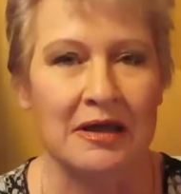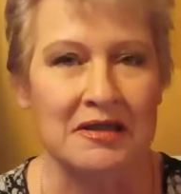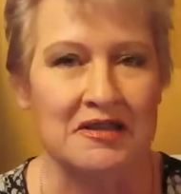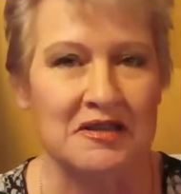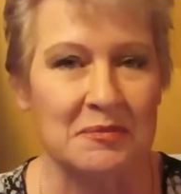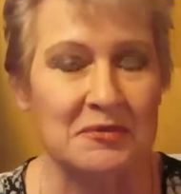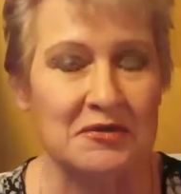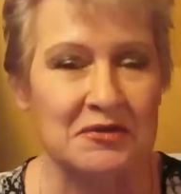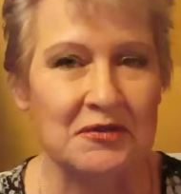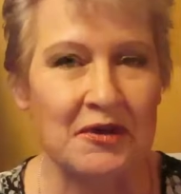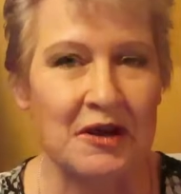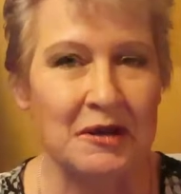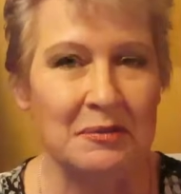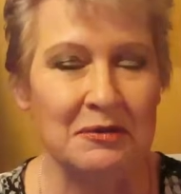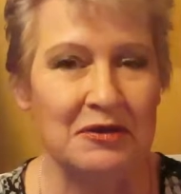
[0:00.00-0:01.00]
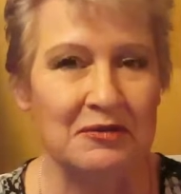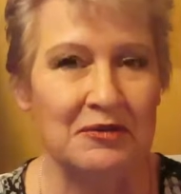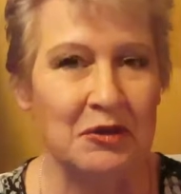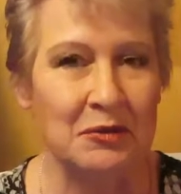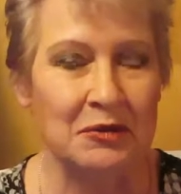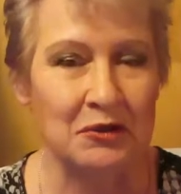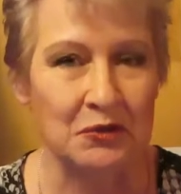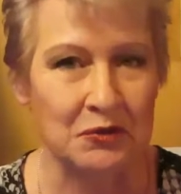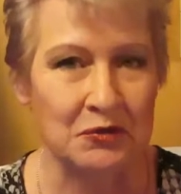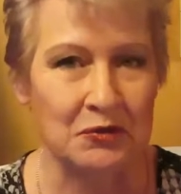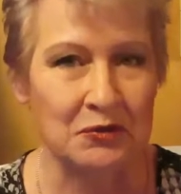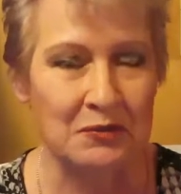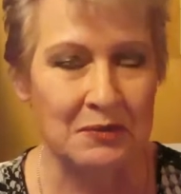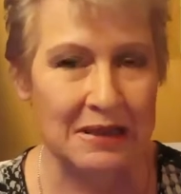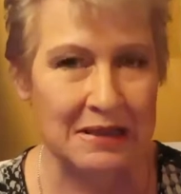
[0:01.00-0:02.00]
and subscribe if you are
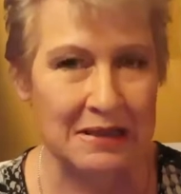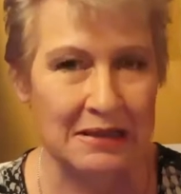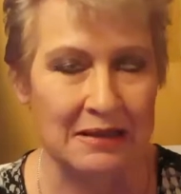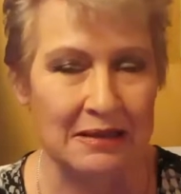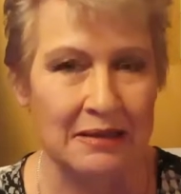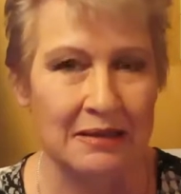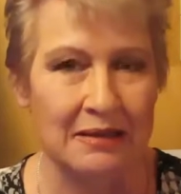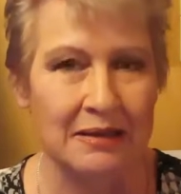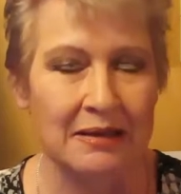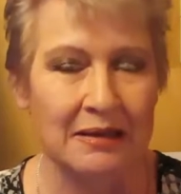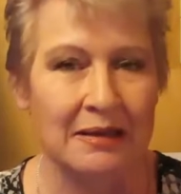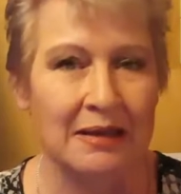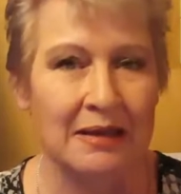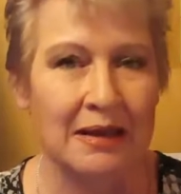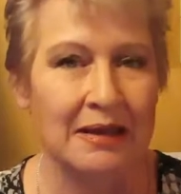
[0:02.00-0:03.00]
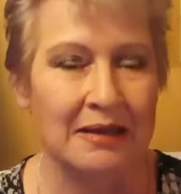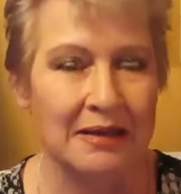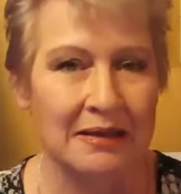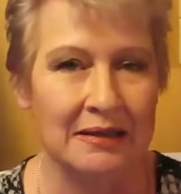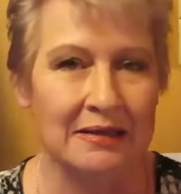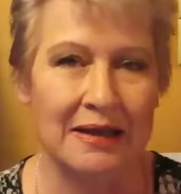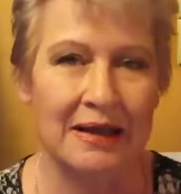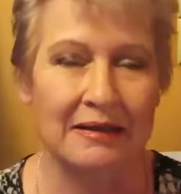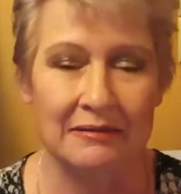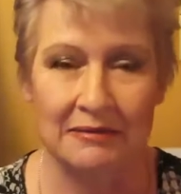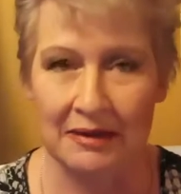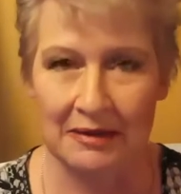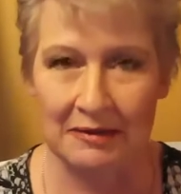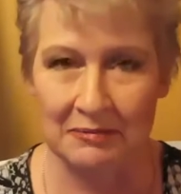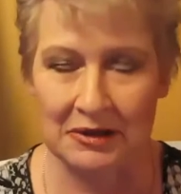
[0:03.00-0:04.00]
not already, and hit that
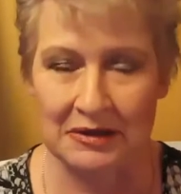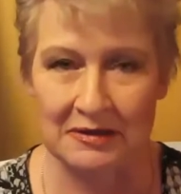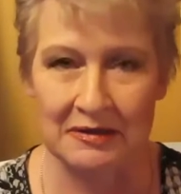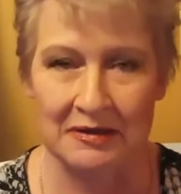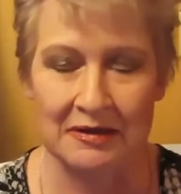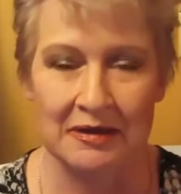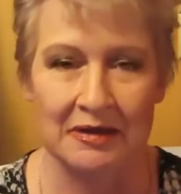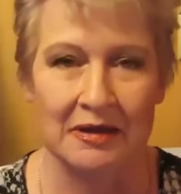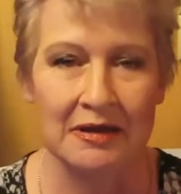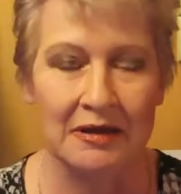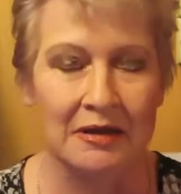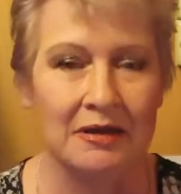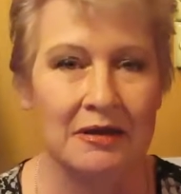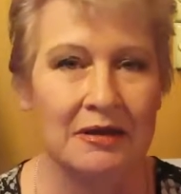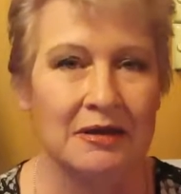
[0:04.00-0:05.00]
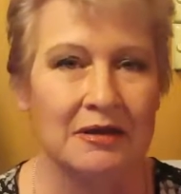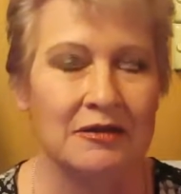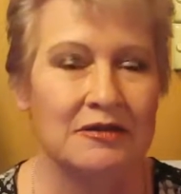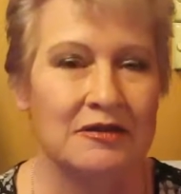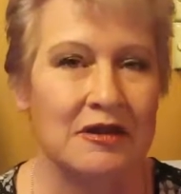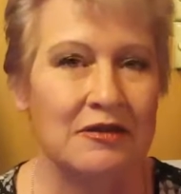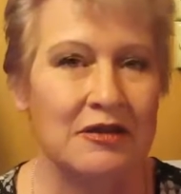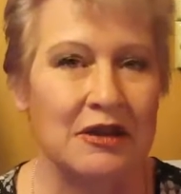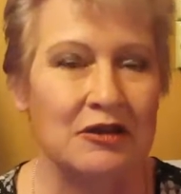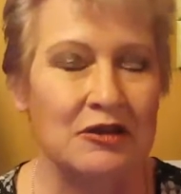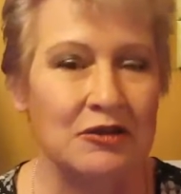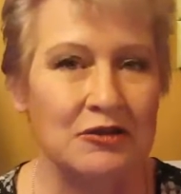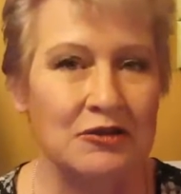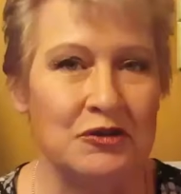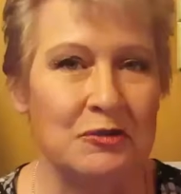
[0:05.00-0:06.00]
like button so
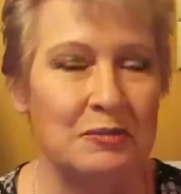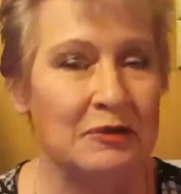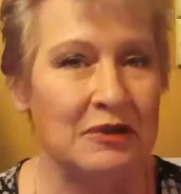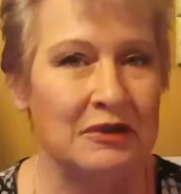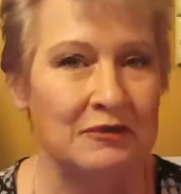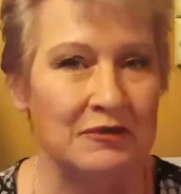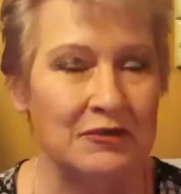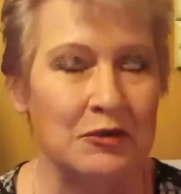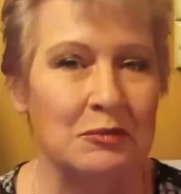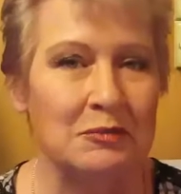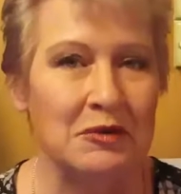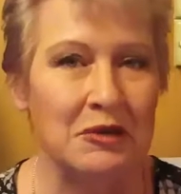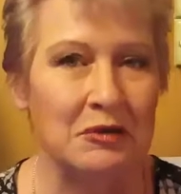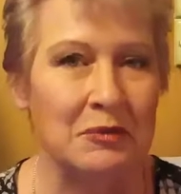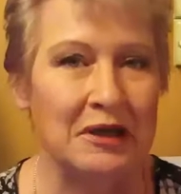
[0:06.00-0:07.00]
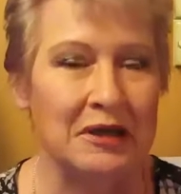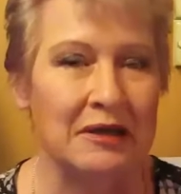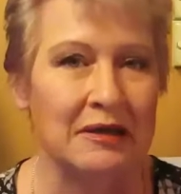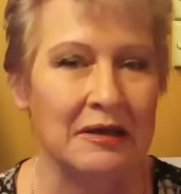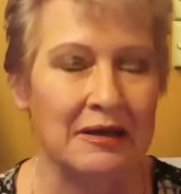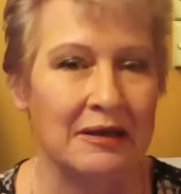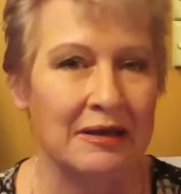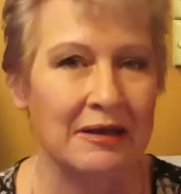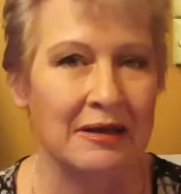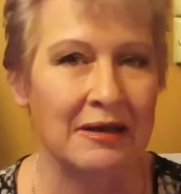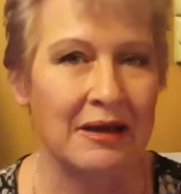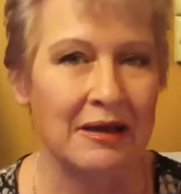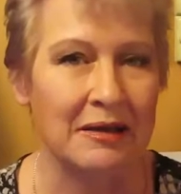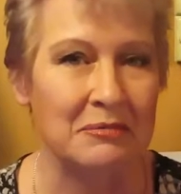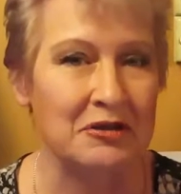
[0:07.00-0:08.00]
that YouTube will inform you when
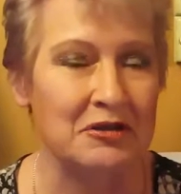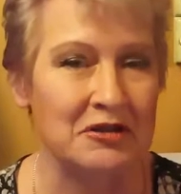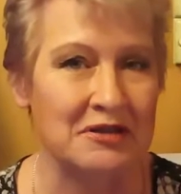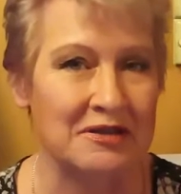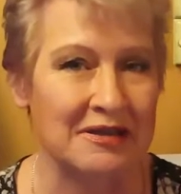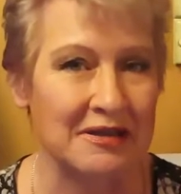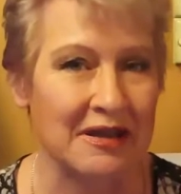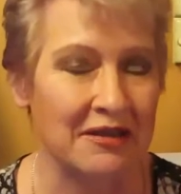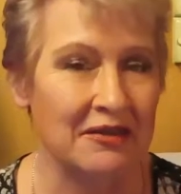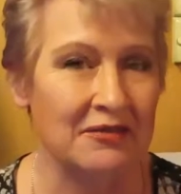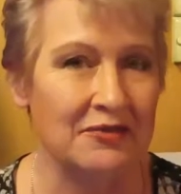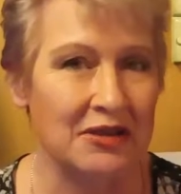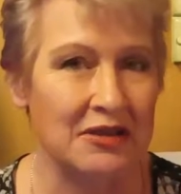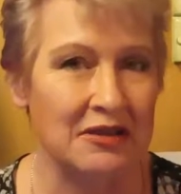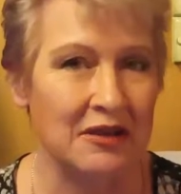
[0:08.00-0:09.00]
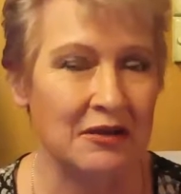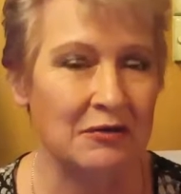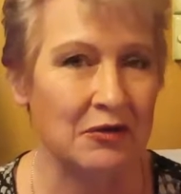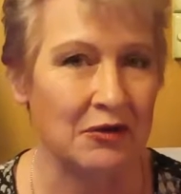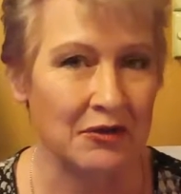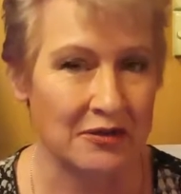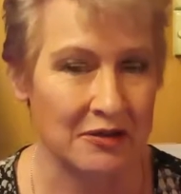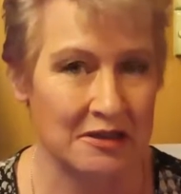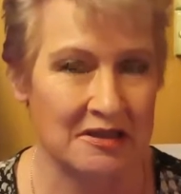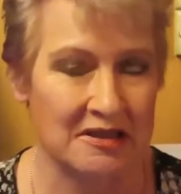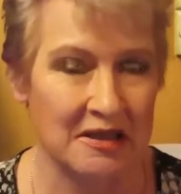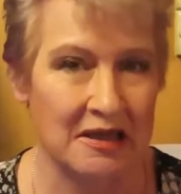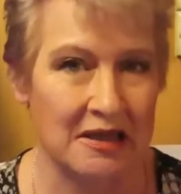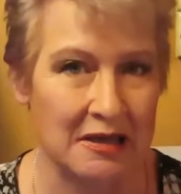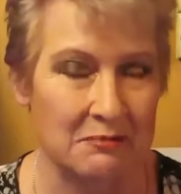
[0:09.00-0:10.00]
I produce another video on
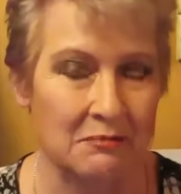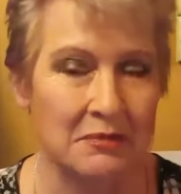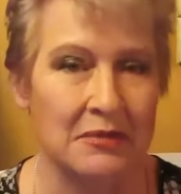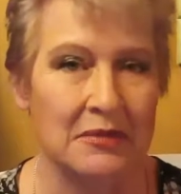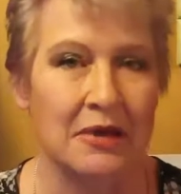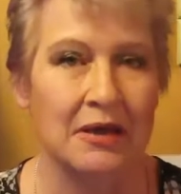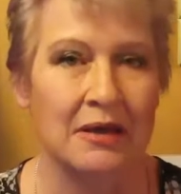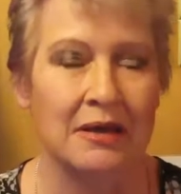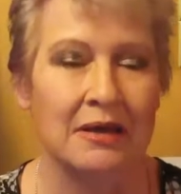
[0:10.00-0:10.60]
this theme,